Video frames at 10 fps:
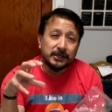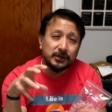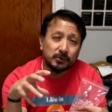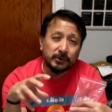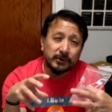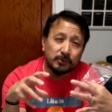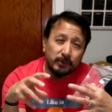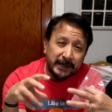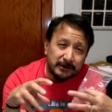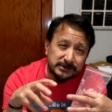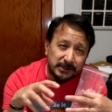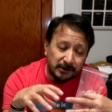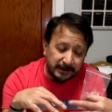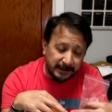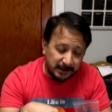you know where the wires
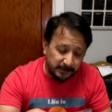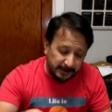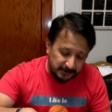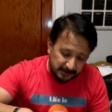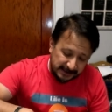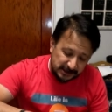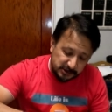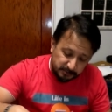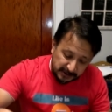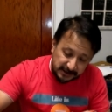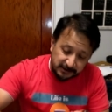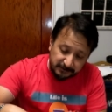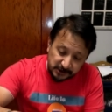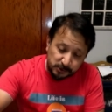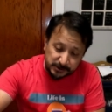are that come out to each
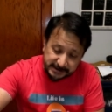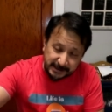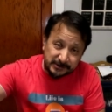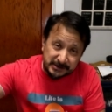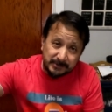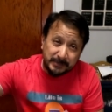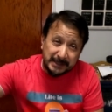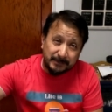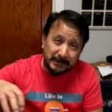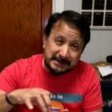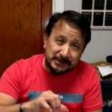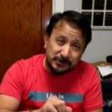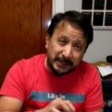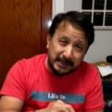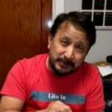individual cell to the BMS
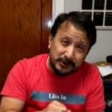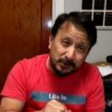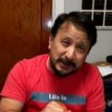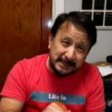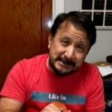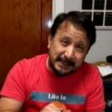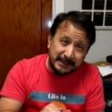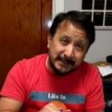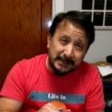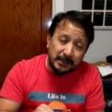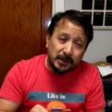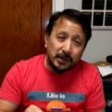that you gotta put the rings on?